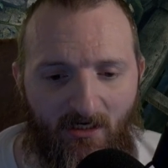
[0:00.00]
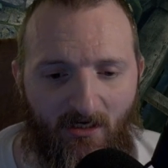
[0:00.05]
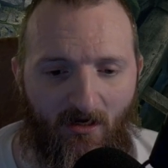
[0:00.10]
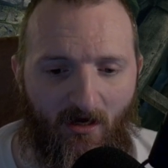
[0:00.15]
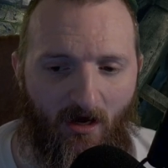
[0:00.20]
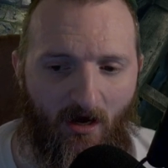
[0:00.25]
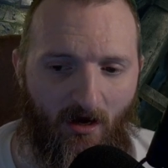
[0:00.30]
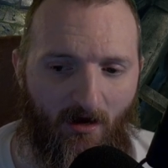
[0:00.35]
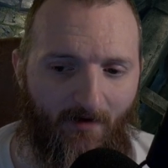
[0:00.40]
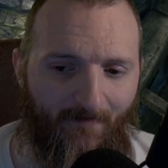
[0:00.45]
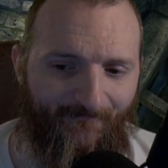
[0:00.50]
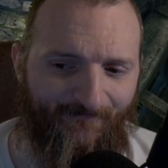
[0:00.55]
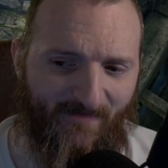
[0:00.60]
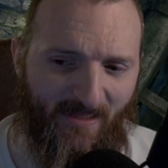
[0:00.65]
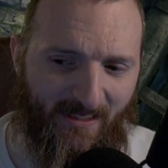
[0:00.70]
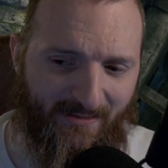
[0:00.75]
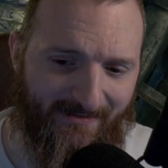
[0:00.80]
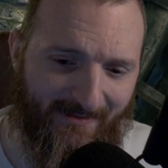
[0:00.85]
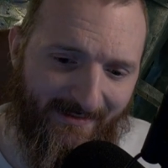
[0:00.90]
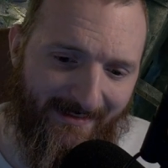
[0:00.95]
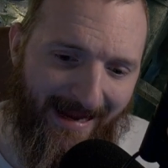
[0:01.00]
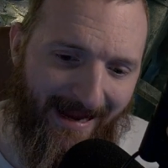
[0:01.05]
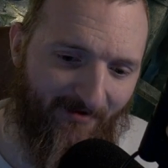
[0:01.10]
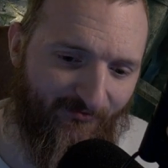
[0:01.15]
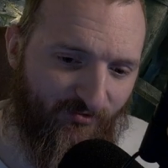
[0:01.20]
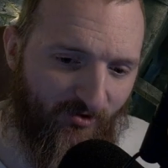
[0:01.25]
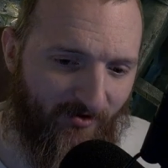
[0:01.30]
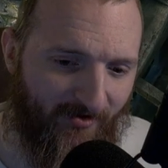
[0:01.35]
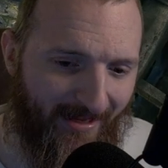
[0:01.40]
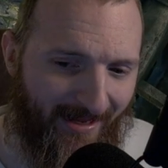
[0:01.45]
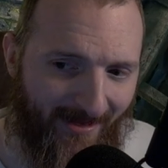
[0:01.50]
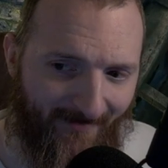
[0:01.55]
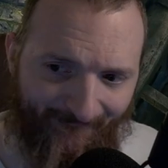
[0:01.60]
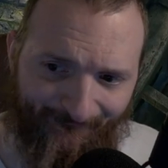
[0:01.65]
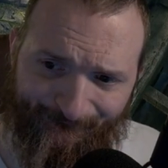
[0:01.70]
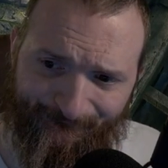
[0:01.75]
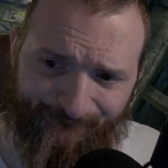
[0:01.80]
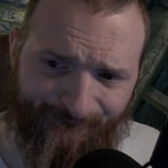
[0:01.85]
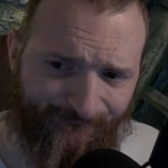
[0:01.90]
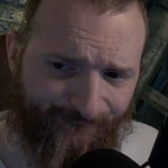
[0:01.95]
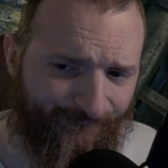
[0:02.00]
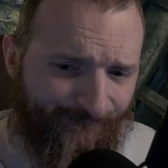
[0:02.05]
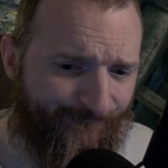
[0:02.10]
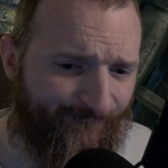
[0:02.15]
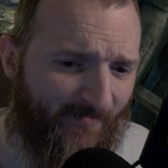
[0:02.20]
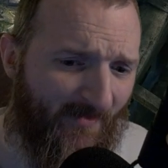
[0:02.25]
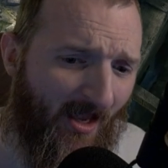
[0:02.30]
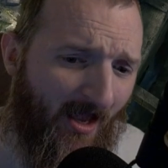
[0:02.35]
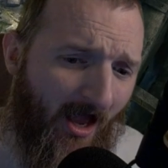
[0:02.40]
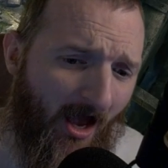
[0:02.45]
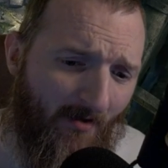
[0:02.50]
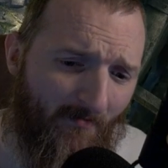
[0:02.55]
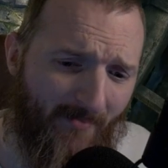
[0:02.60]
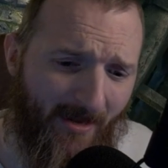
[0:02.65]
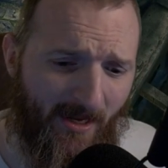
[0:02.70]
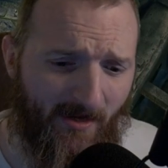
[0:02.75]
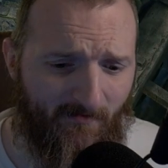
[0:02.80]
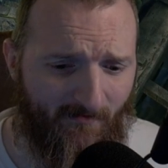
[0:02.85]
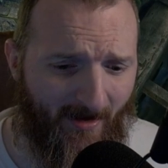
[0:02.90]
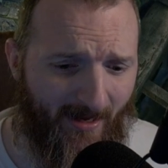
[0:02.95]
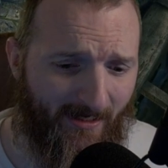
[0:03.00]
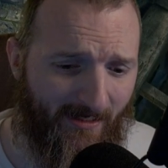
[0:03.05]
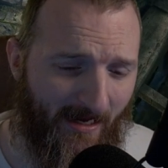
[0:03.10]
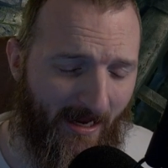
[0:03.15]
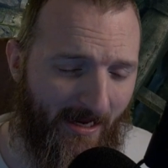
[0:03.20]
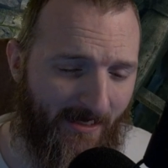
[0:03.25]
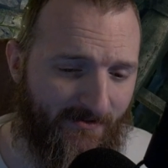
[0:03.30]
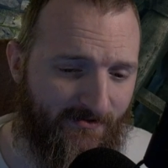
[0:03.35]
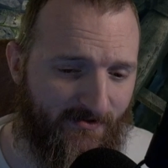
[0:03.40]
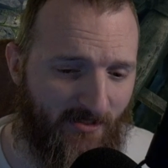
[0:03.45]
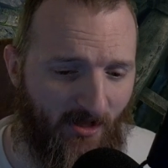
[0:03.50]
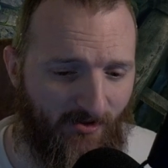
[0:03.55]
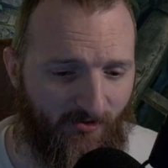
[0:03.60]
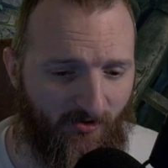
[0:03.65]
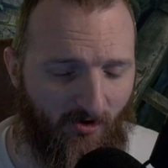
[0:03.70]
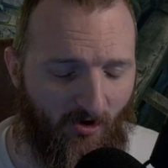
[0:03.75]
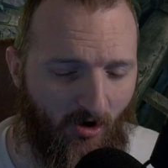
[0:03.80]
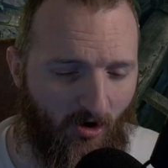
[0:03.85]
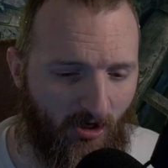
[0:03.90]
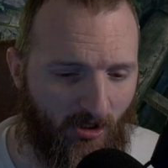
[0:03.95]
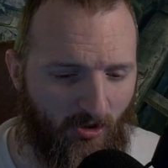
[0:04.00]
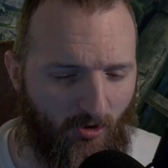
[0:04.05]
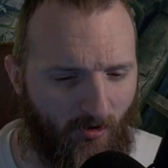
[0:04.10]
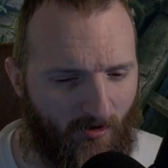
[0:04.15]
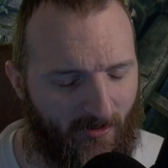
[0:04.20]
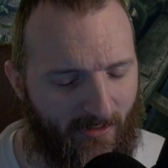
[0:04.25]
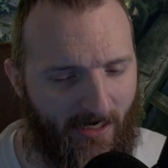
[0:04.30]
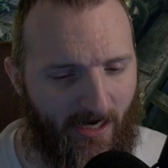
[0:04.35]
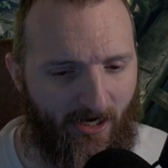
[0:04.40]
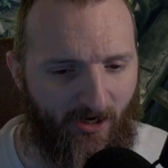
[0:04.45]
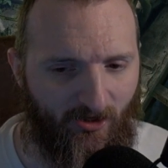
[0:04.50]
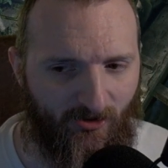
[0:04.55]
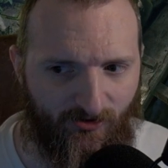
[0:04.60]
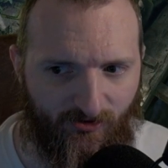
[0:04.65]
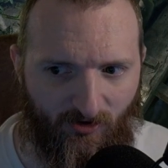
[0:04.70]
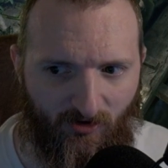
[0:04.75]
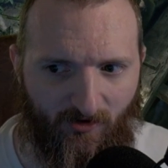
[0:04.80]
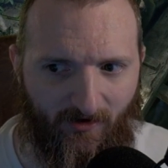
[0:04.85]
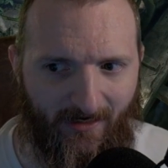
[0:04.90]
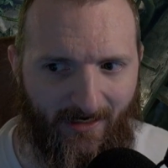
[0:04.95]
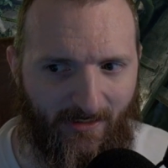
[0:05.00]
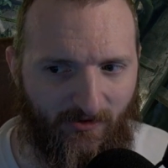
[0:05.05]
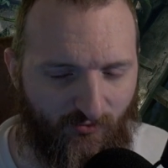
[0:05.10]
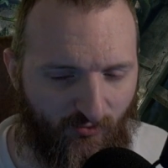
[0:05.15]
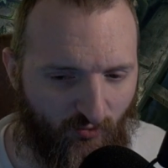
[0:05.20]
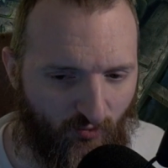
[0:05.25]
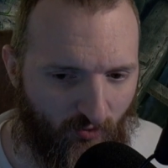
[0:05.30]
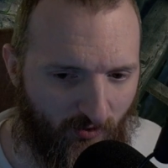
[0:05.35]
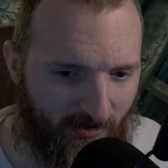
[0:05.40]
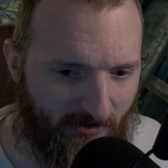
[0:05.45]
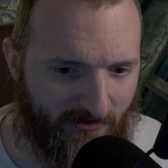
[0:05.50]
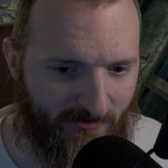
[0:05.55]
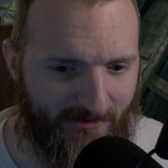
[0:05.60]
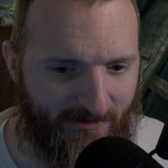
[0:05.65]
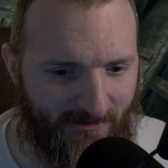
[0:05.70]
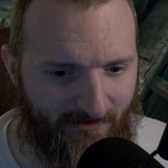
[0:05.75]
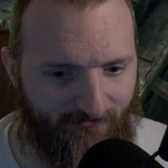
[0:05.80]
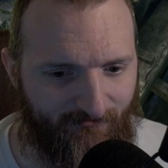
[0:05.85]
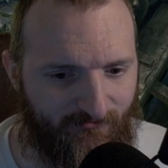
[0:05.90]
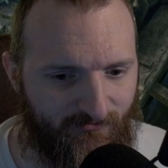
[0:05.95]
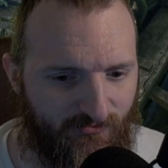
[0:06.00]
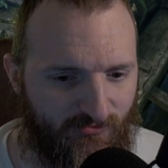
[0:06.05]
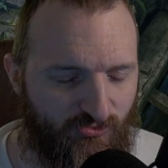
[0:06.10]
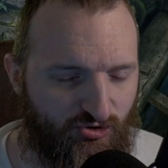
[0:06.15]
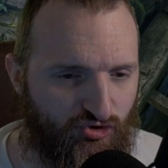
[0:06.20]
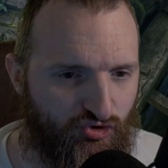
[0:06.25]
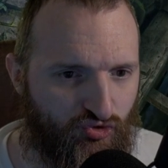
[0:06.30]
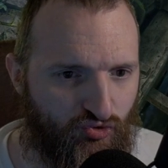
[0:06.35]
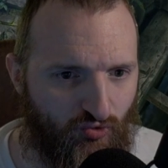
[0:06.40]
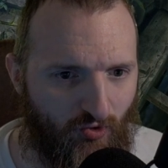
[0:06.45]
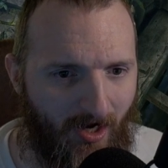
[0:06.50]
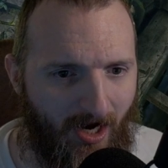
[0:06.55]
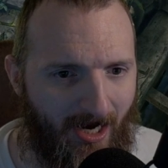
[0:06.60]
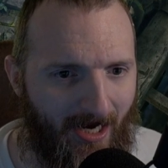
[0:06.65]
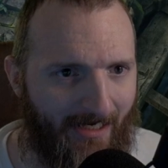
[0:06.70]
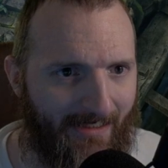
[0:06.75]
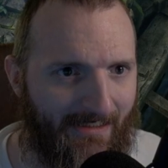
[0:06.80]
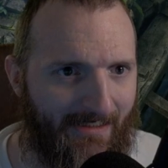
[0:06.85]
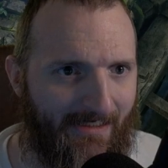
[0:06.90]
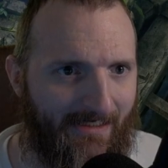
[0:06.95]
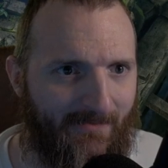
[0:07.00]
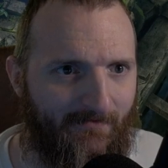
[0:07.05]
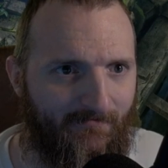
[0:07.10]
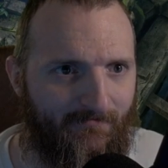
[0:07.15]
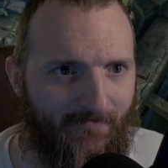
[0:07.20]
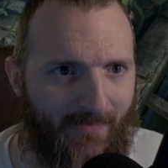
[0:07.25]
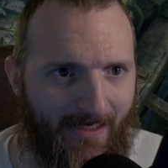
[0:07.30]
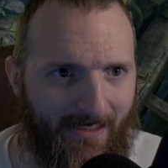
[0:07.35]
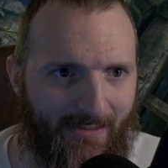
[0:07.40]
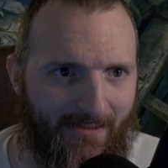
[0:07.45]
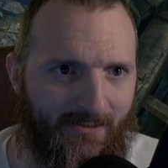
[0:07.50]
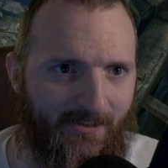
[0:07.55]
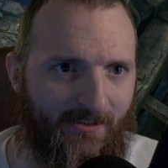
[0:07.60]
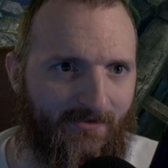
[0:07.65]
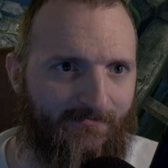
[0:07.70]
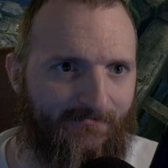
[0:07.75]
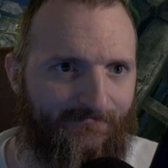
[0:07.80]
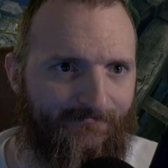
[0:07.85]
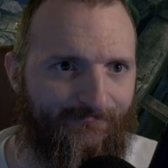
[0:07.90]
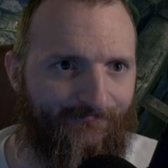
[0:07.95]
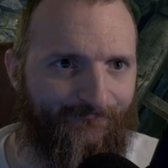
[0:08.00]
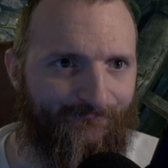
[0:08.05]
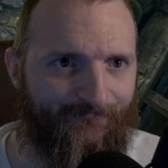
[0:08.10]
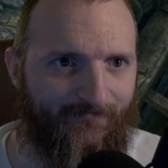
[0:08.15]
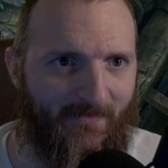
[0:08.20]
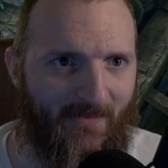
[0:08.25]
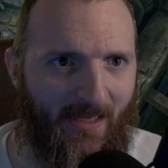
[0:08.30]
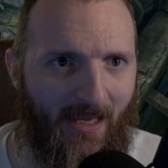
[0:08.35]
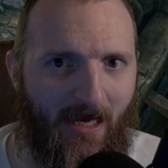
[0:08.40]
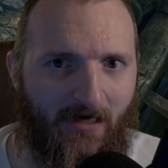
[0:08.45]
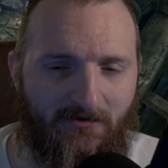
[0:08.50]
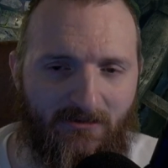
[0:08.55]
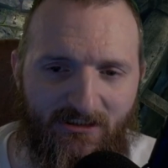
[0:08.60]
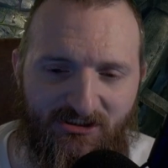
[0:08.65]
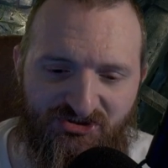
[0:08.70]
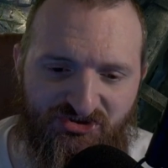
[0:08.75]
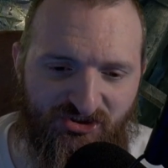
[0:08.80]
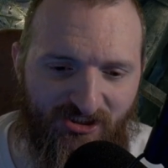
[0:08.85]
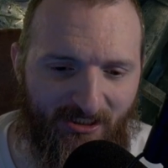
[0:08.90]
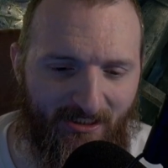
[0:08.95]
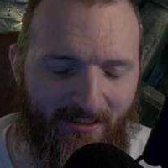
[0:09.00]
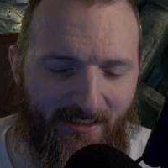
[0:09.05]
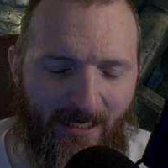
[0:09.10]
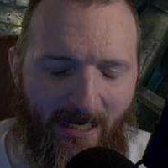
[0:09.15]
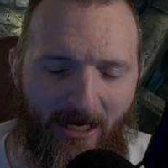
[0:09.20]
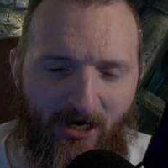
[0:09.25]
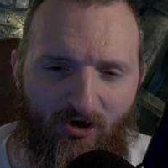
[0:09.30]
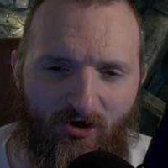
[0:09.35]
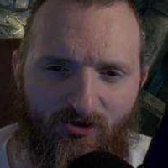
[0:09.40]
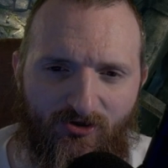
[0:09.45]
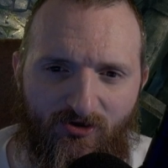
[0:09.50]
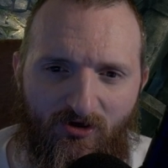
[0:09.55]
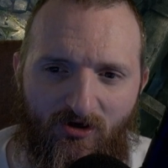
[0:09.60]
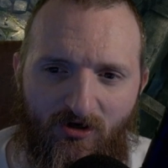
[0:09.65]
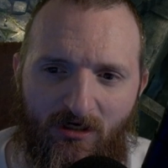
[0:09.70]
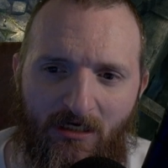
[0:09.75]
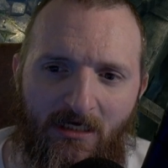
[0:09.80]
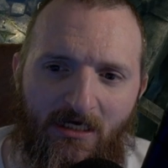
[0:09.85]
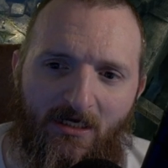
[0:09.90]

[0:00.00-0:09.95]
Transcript: And then after that, I may make another hardcore character and really try and make a legit character.